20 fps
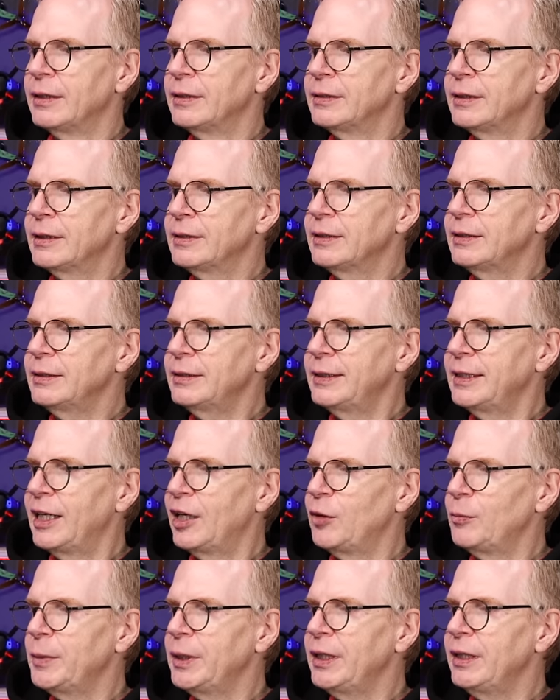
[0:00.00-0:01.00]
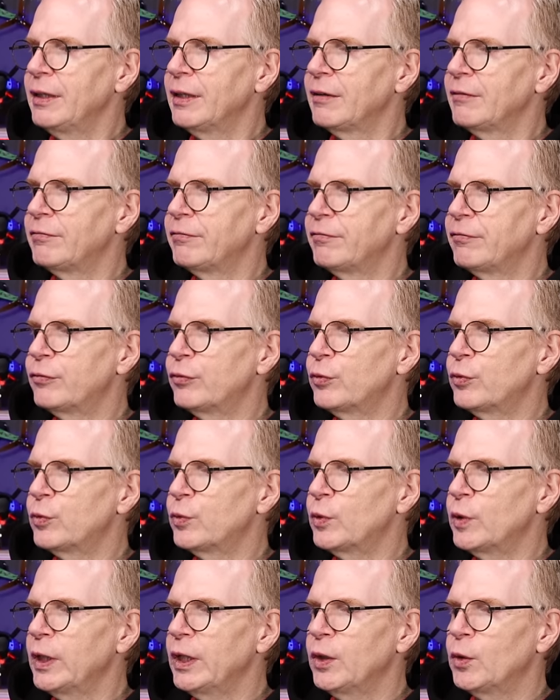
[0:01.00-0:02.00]
Doesn't tell me the
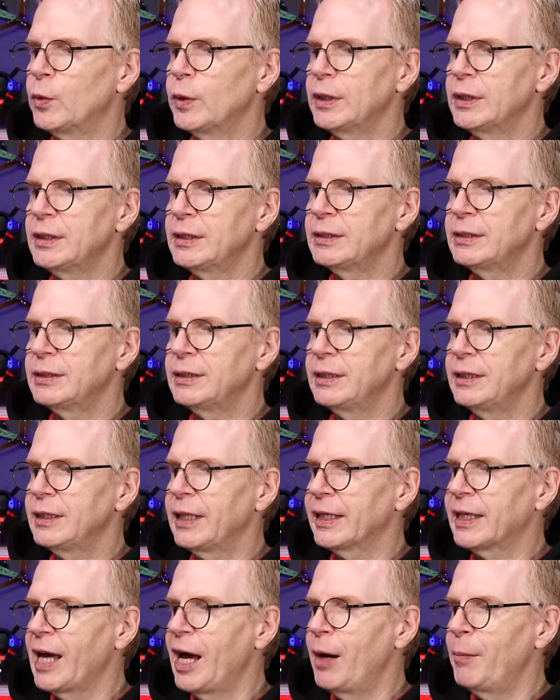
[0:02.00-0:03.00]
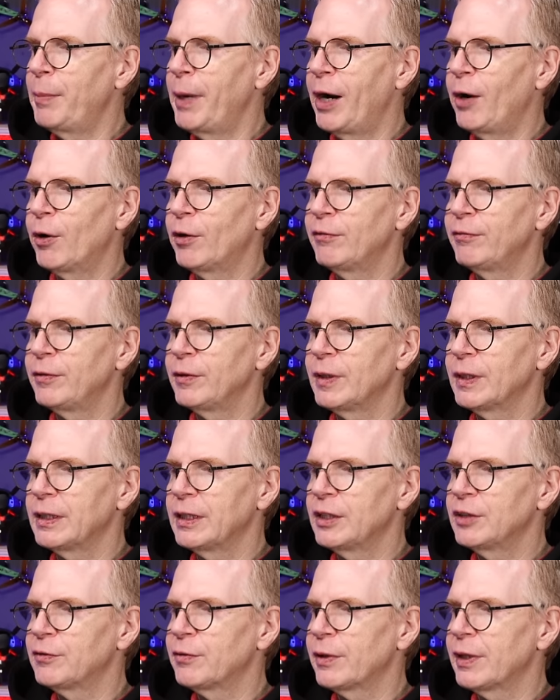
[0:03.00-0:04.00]
frequency, like how powerful it
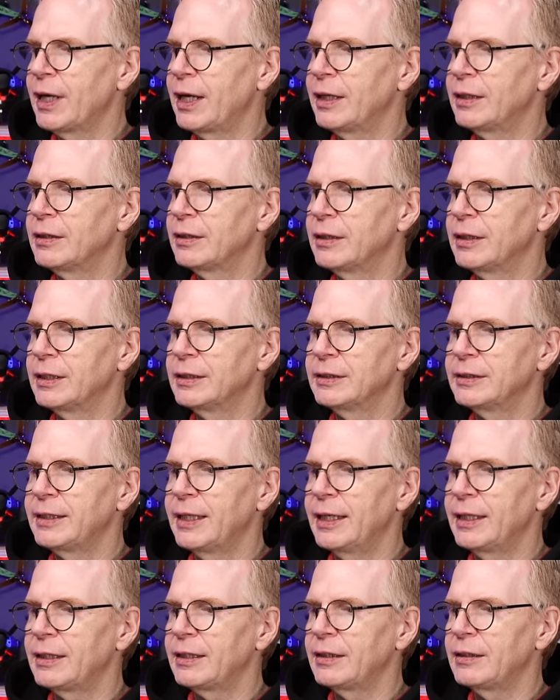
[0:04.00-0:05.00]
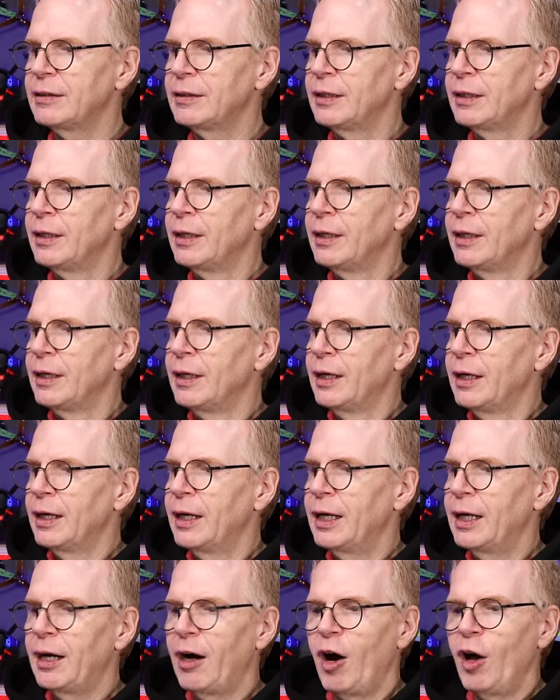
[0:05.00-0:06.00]
is for that antenna.
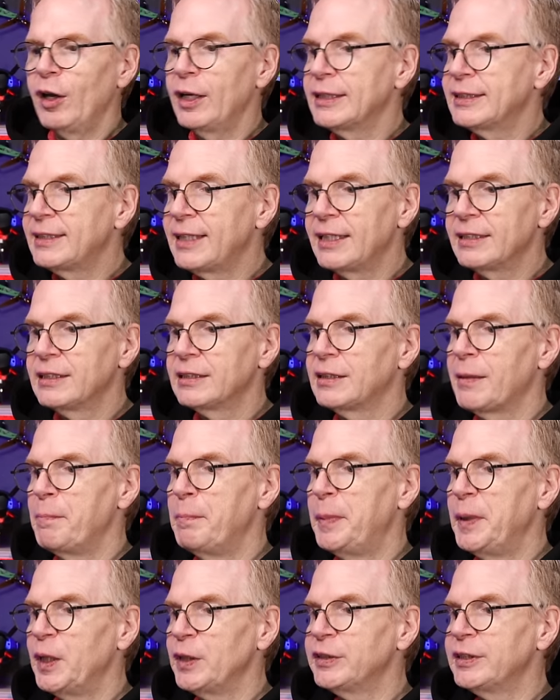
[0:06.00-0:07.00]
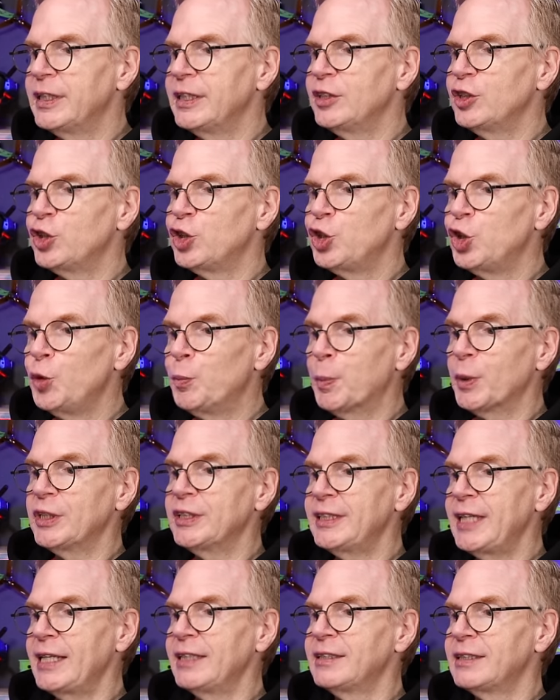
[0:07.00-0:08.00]
Uh, all it says is a built-in super
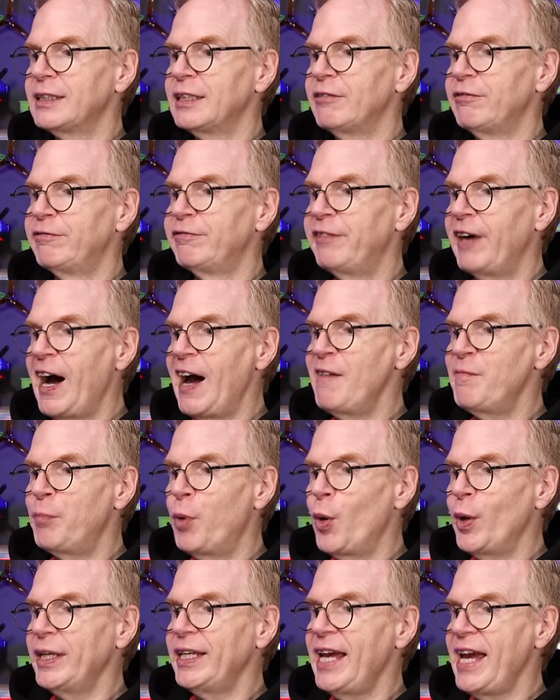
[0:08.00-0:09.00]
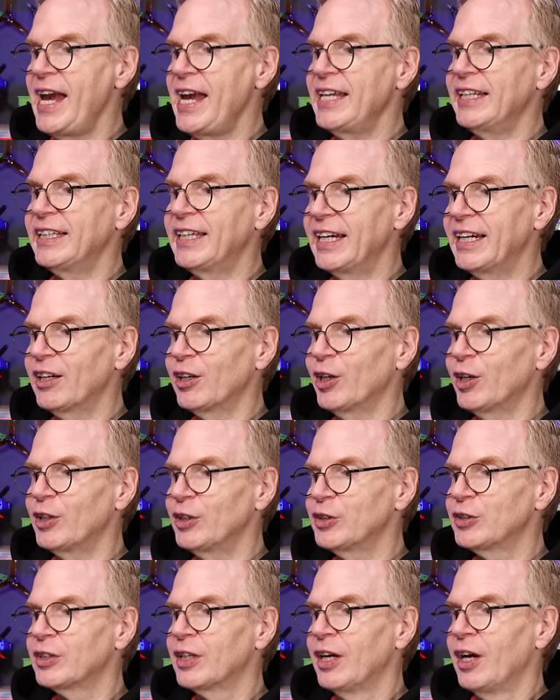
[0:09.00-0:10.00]
sensitive 5.8
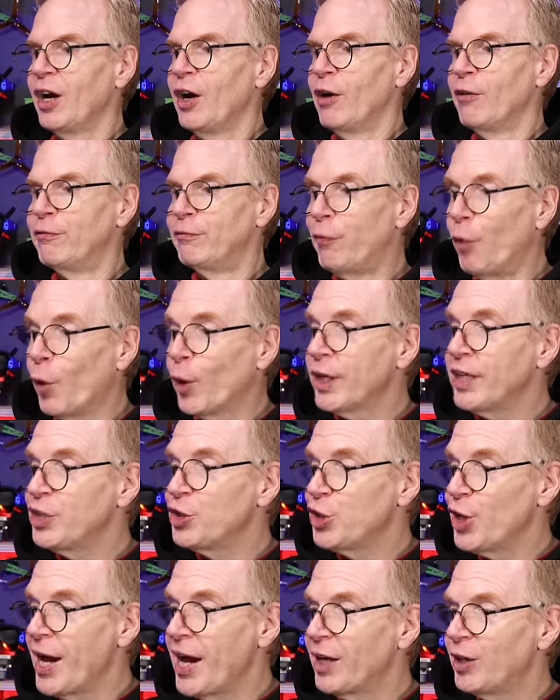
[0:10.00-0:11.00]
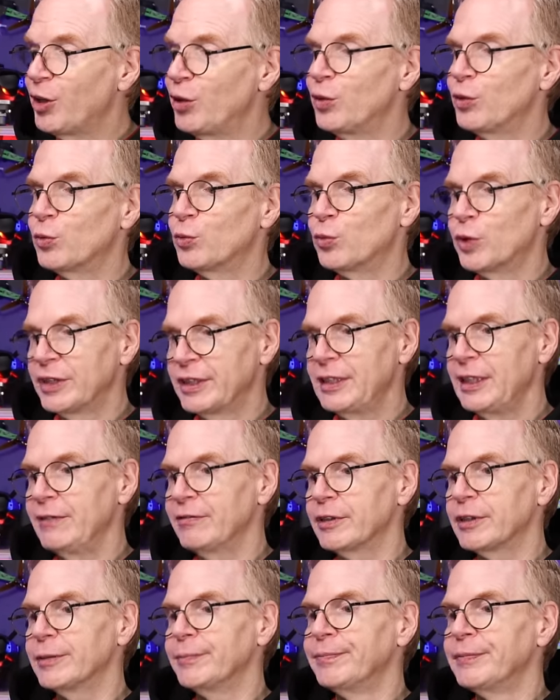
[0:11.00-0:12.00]
gigahertz 40 channel
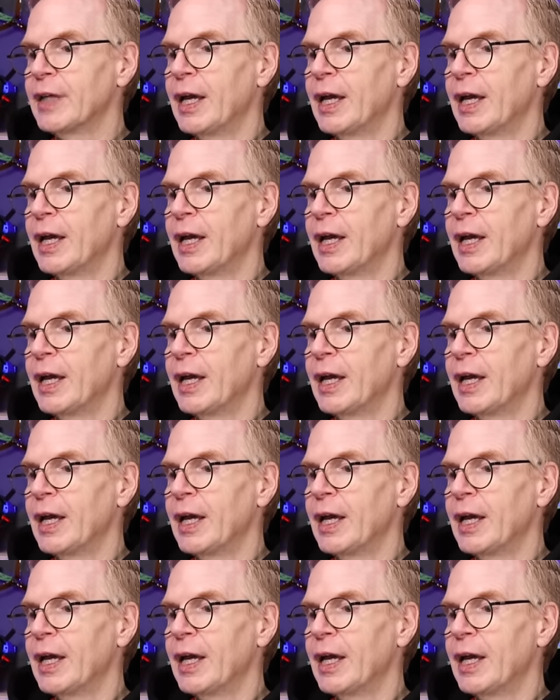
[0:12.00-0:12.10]
receiver